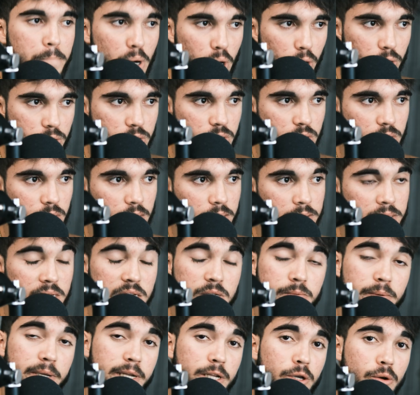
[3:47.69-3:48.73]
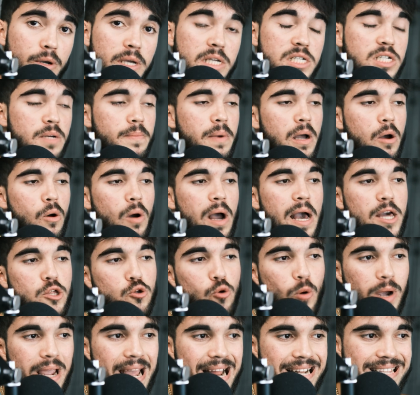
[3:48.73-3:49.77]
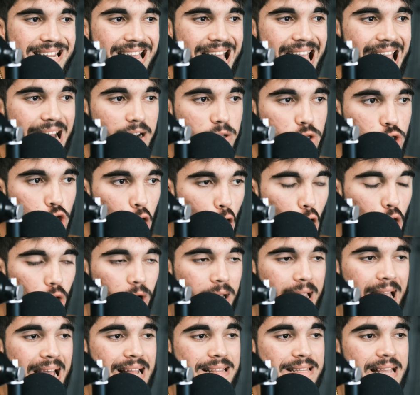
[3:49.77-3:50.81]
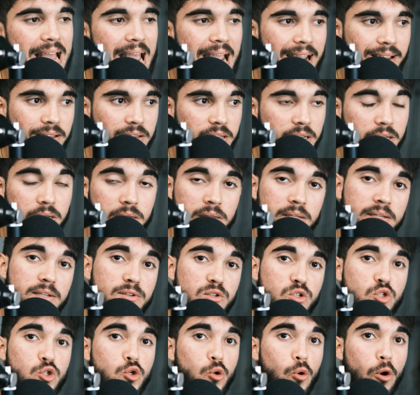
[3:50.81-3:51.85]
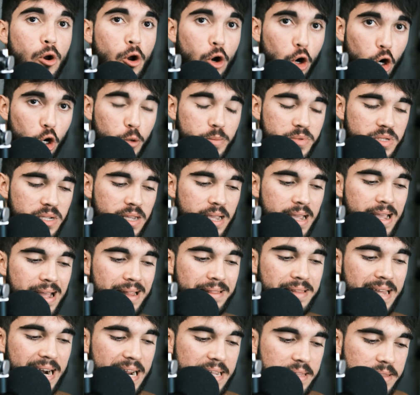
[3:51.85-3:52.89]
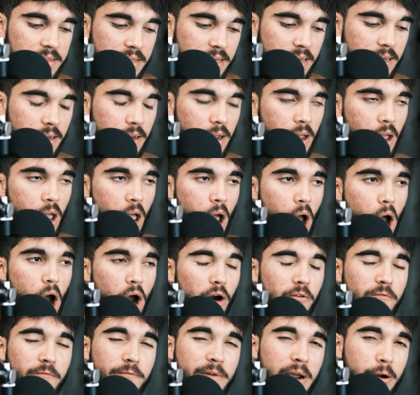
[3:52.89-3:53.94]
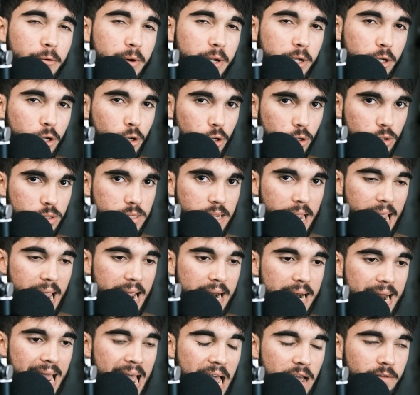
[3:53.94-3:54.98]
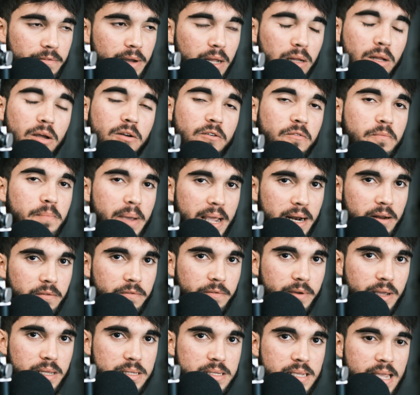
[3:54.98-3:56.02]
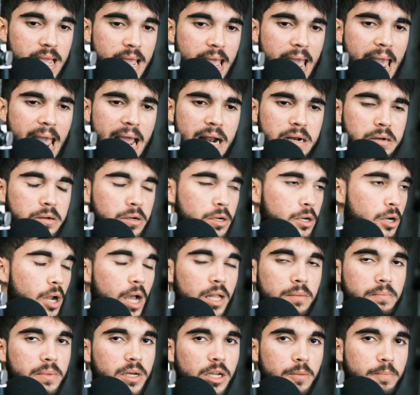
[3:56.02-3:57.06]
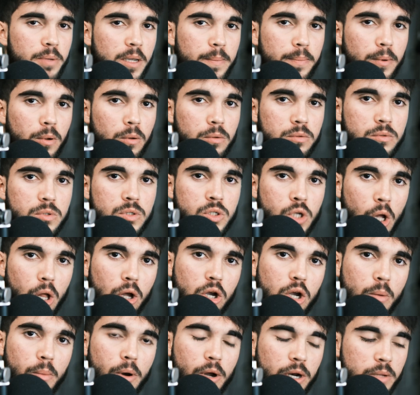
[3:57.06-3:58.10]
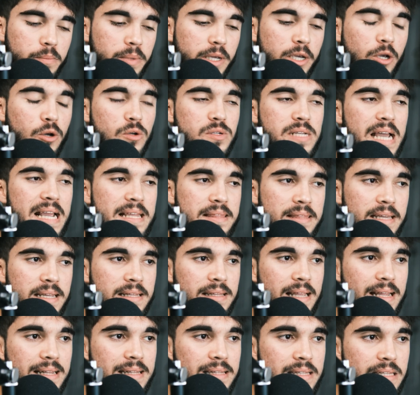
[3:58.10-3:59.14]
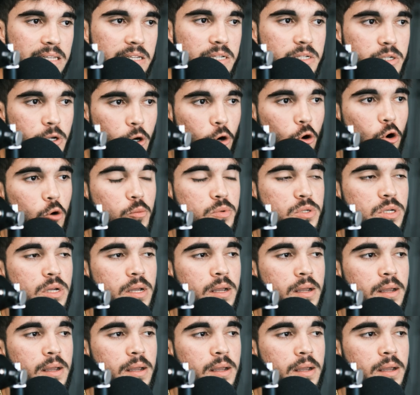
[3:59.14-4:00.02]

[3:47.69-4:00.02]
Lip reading: But this video is about Ashwagandha and Tongkat Ali, these two herbs that I think are very good and have a lot of benefits, and not many people talk about it because I think that these herbs,